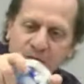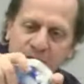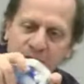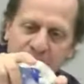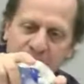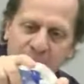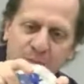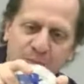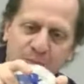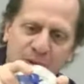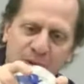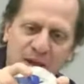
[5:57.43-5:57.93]

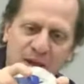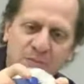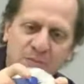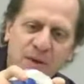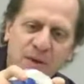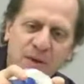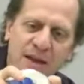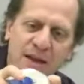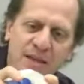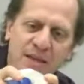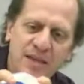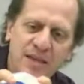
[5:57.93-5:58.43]
I bend
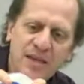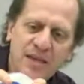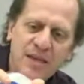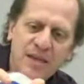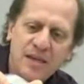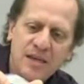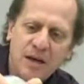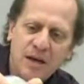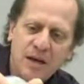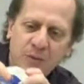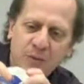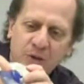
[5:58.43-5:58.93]
my
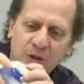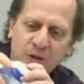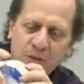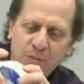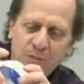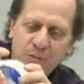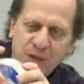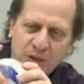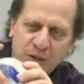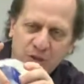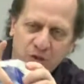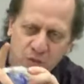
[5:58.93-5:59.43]
knee, I'm going to
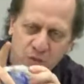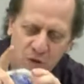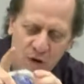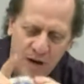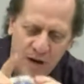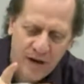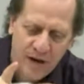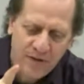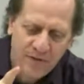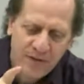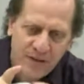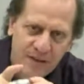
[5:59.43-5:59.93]
be
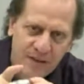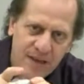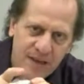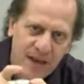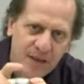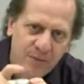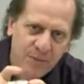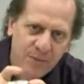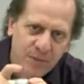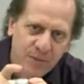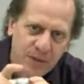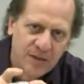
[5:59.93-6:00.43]
driving
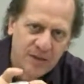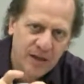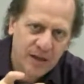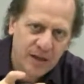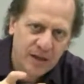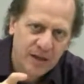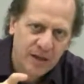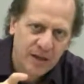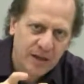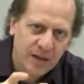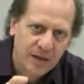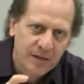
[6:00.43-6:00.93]
that
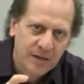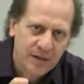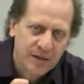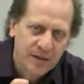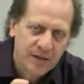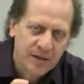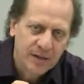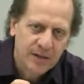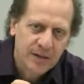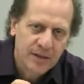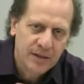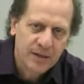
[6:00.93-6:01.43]
patella
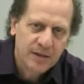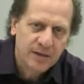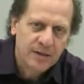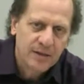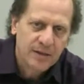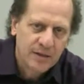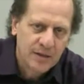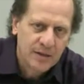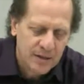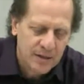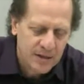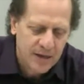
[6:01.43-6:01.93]

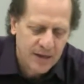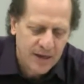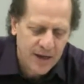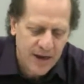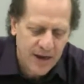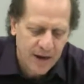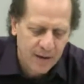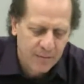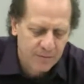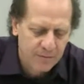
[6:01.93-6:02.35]
into the kneecap.